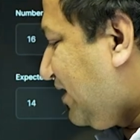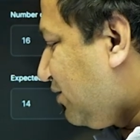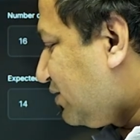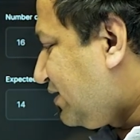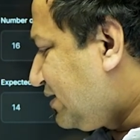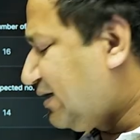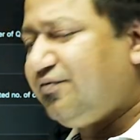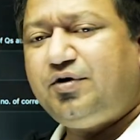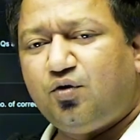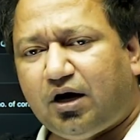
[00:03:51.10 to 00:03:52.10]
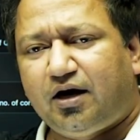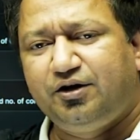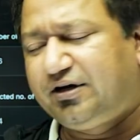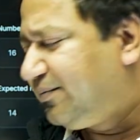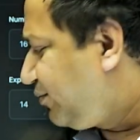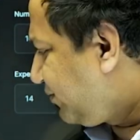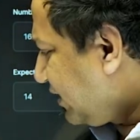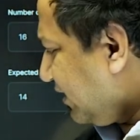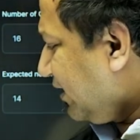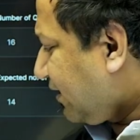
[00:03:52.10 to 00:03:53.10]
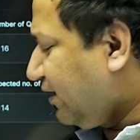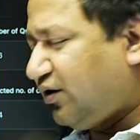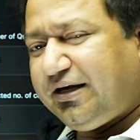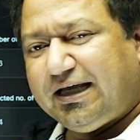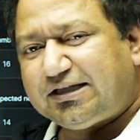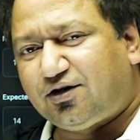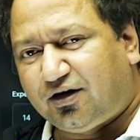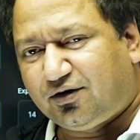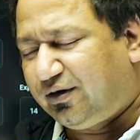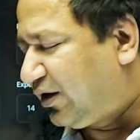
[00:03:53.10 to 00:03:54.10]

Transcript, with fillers: GDPI courses? If you are, you can click on yes or no